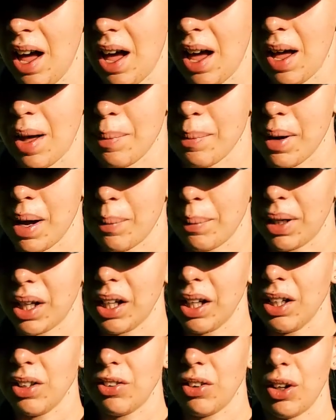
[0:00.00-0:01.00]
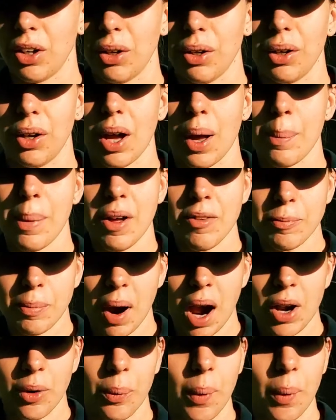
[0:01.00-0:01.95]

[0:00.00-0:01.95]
And we're going to do a bit of ride